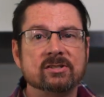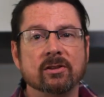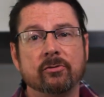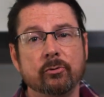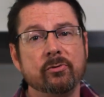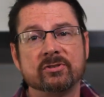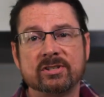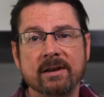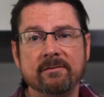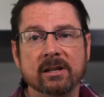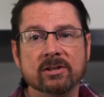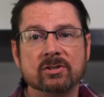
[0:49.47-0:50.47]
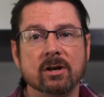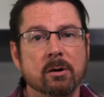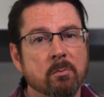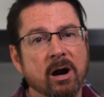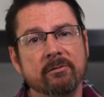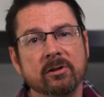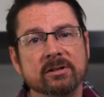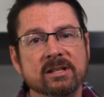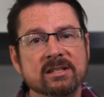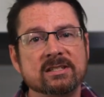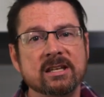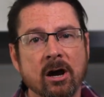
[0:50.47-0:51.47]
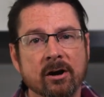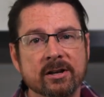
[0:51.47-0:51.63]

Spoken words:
and through the 70s, Marvel and DC